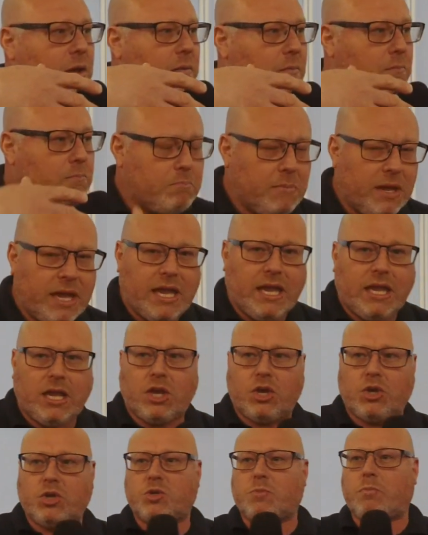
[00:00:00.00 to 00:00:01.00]
me
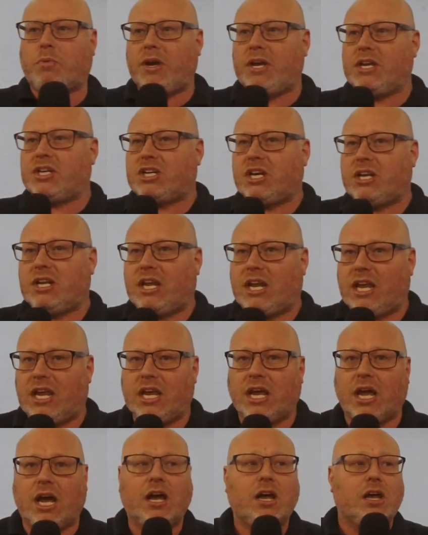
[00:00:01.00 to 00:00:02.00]
who's preaching
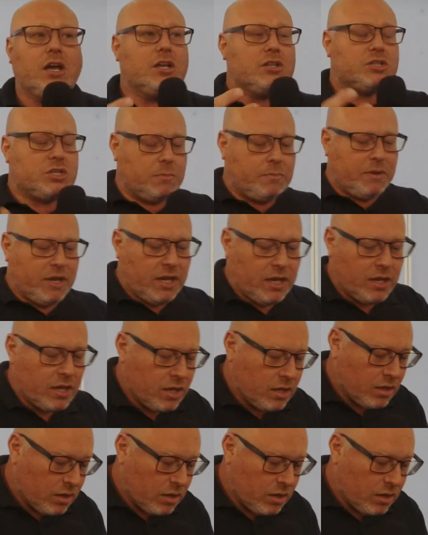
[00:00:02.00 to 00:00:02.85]
here to be,